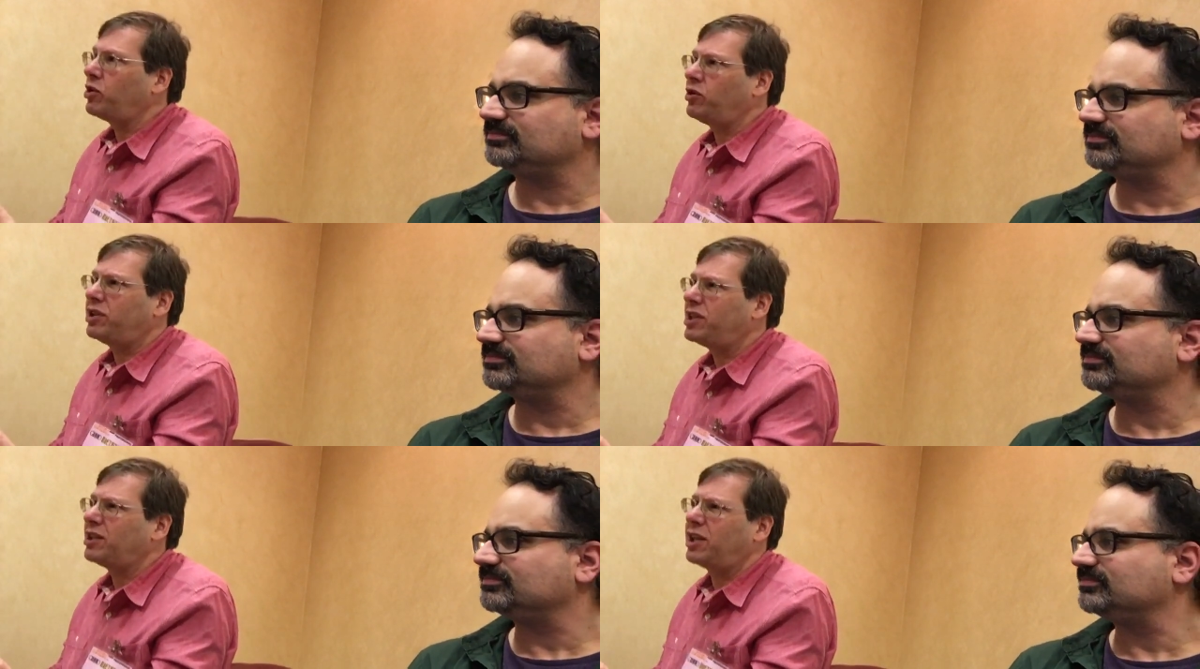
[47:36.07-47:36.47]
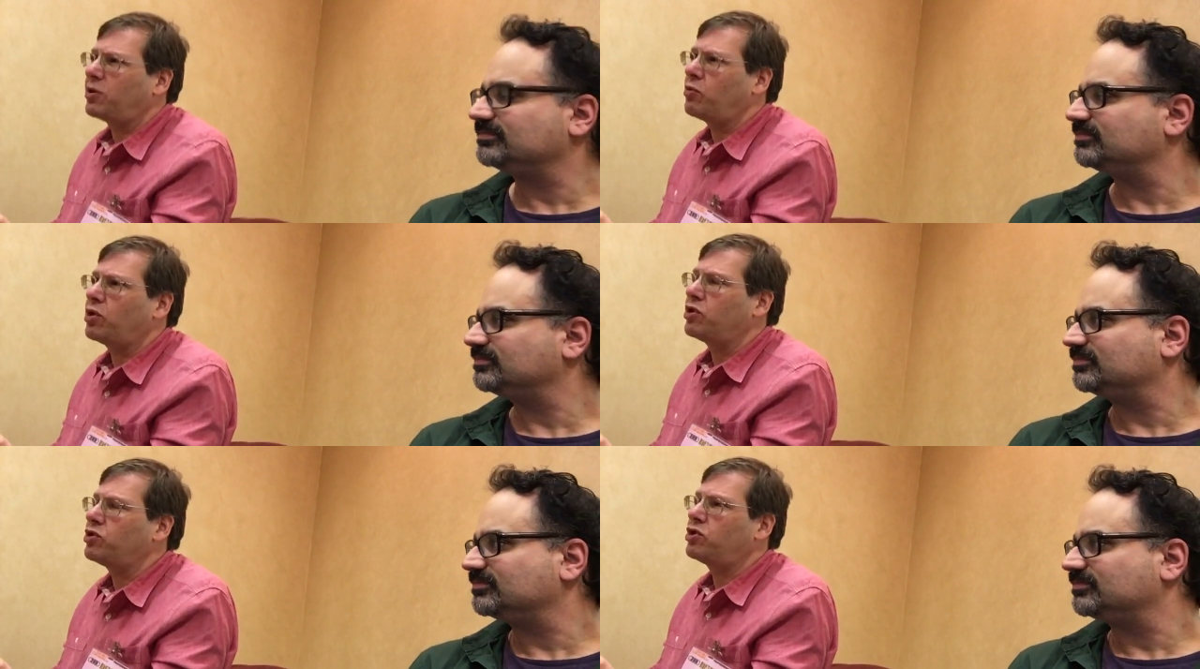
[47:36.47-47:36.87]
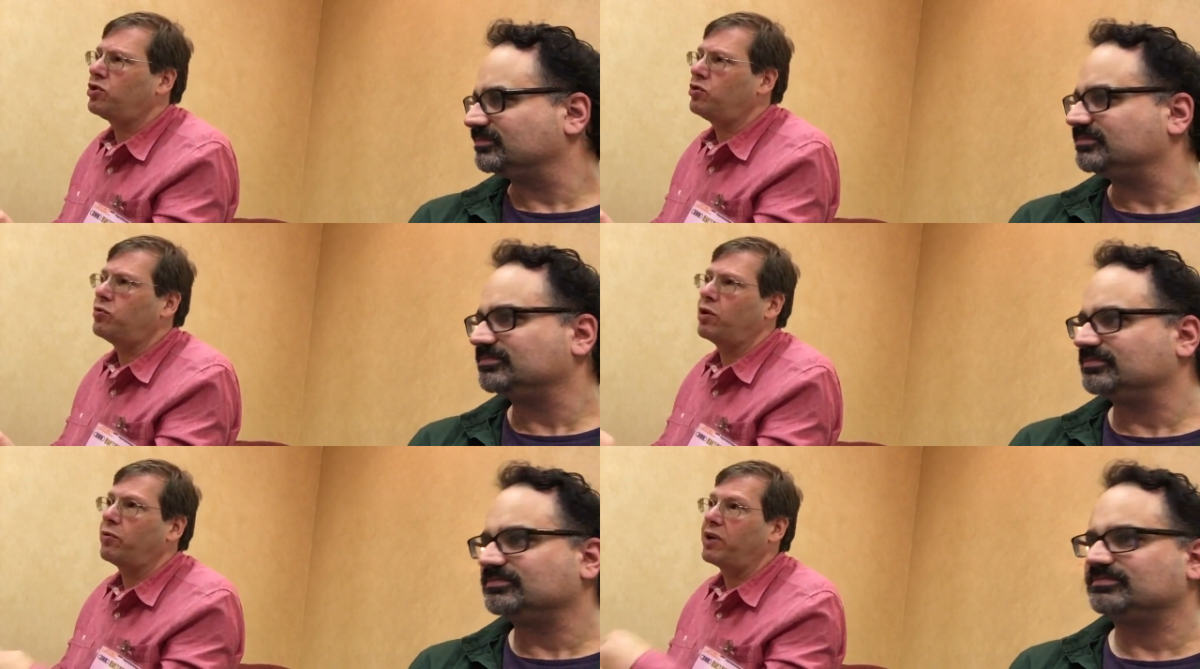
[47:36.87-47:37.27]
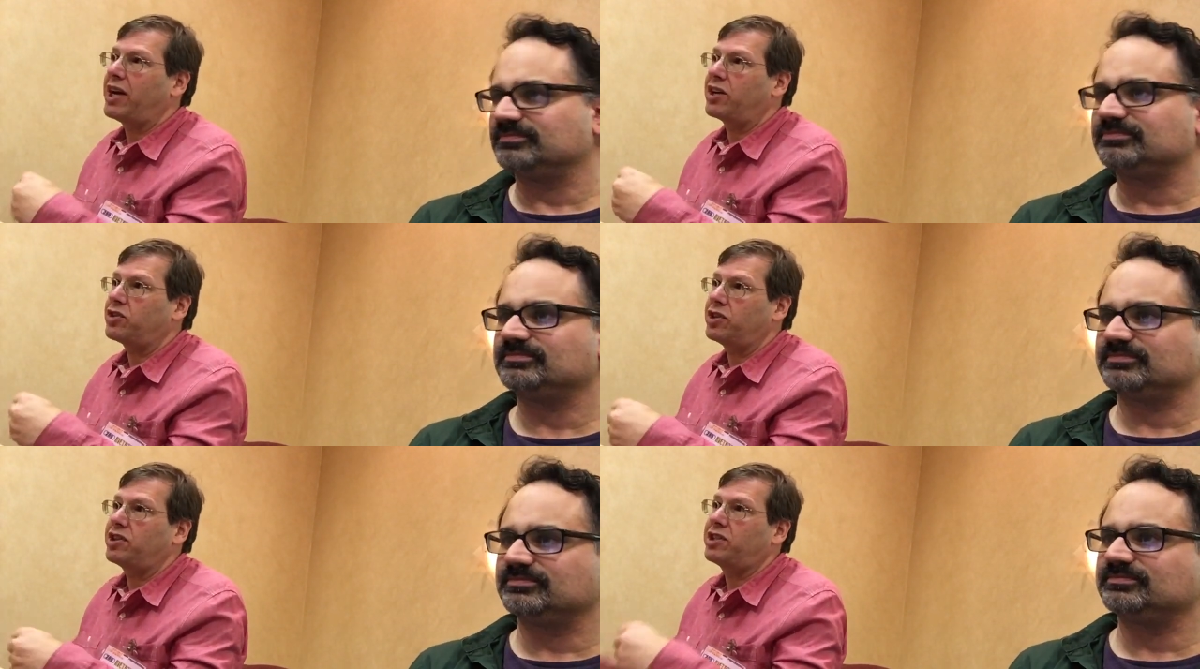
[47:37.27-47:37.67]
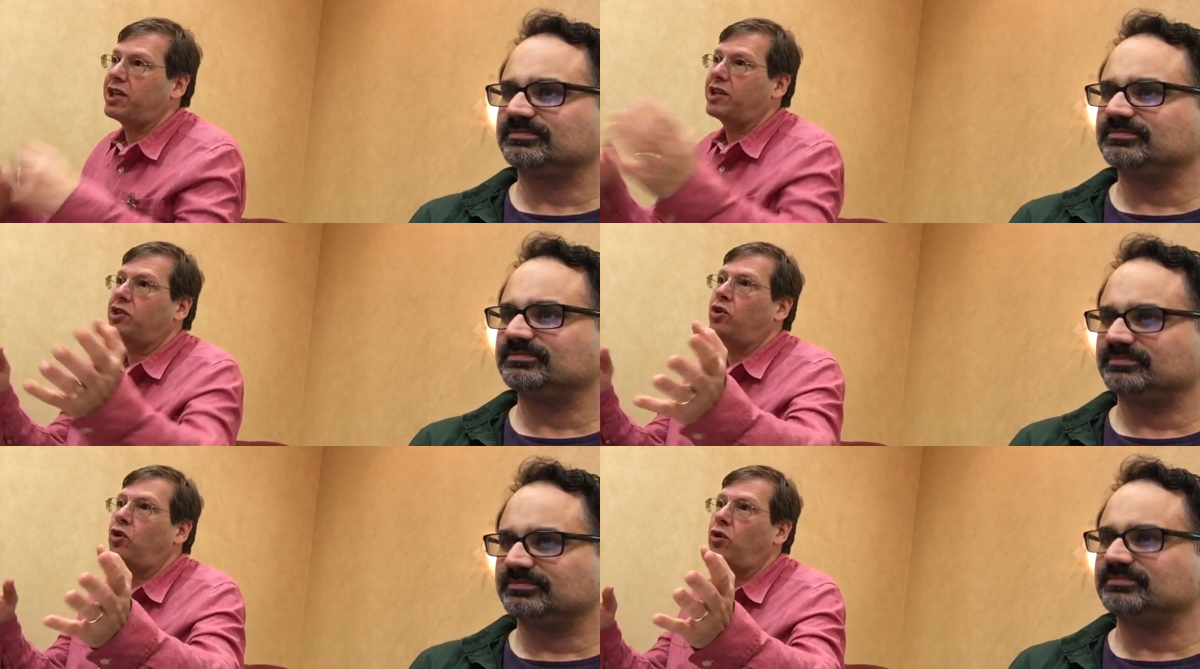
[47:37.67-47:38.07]
Speaker 1: We only did like one or two where we actually
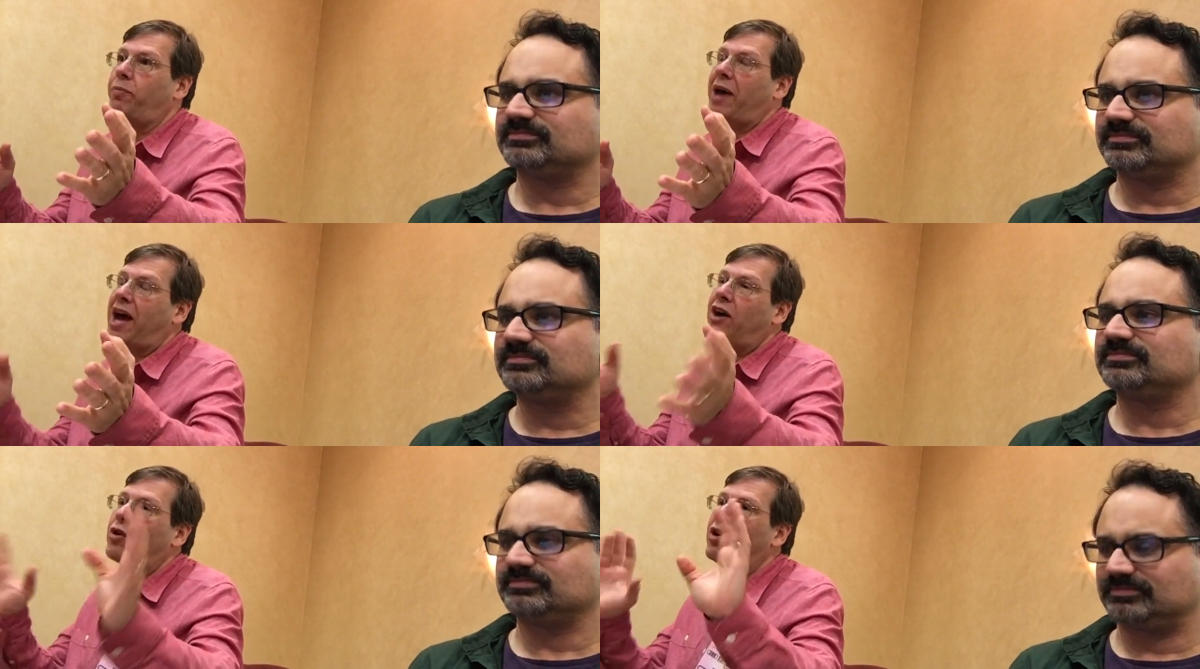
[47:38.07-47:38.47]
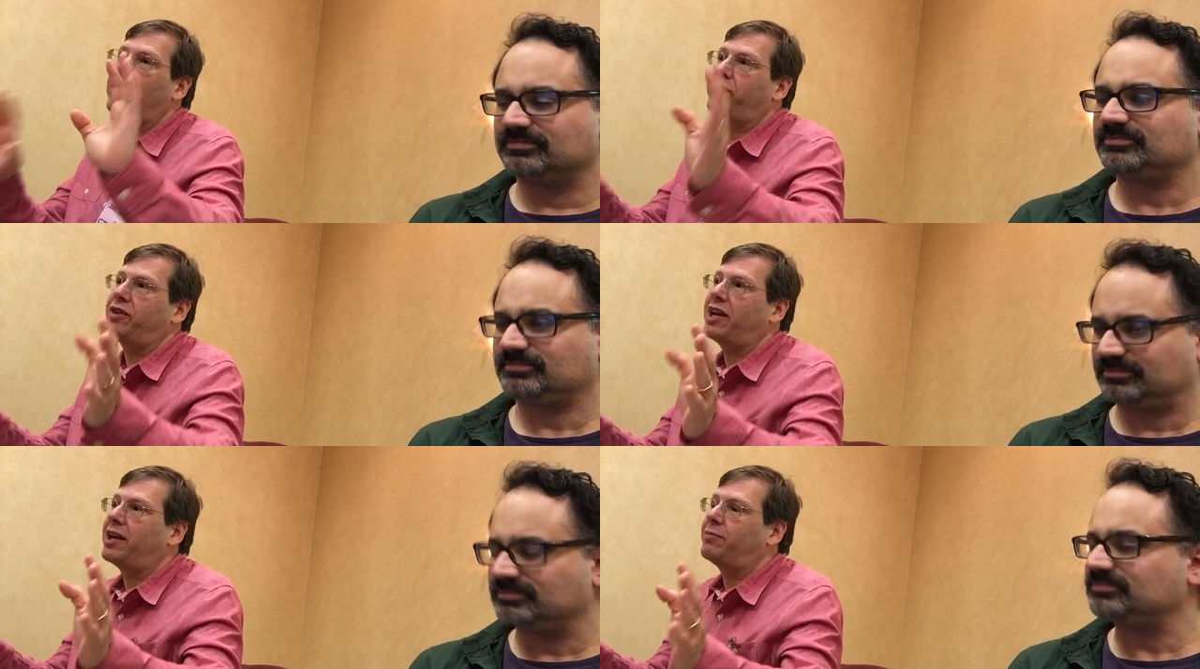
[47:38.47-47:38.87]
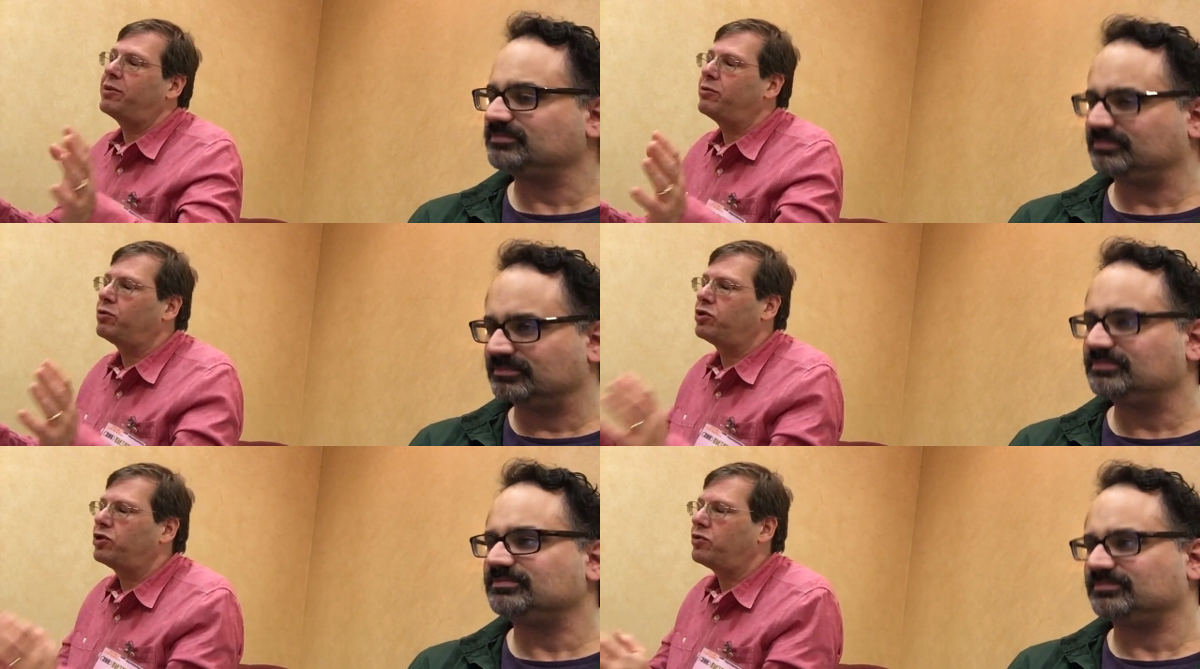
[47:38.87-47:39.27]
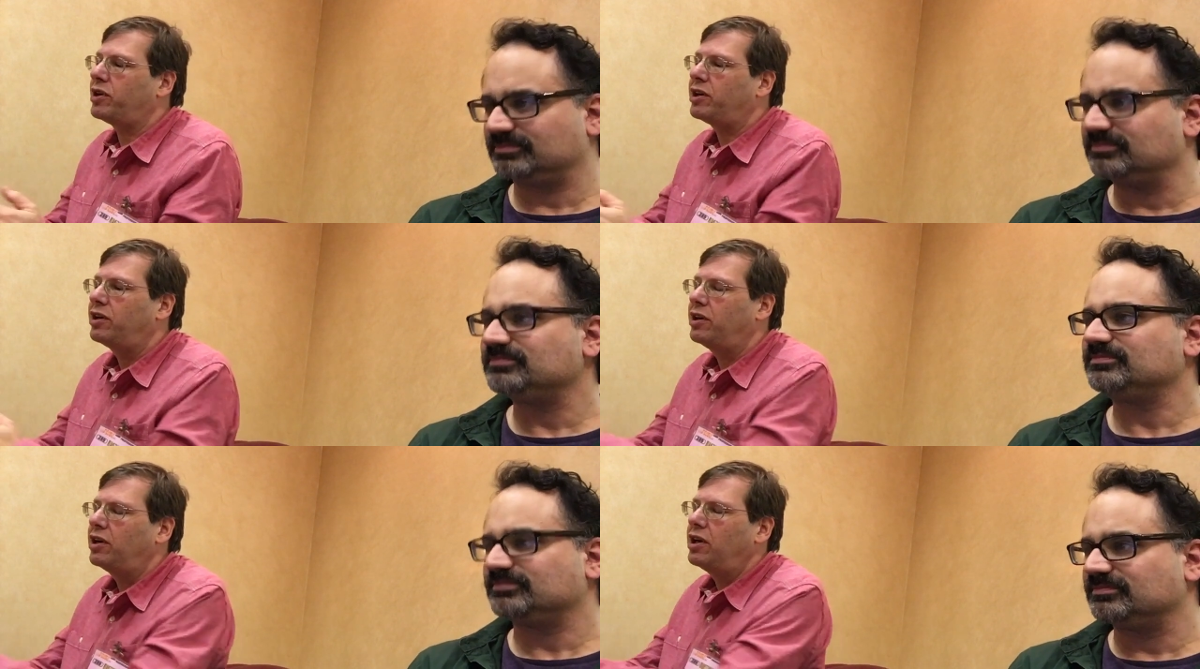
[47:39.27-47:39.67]
sent the whole pack off and had people do it.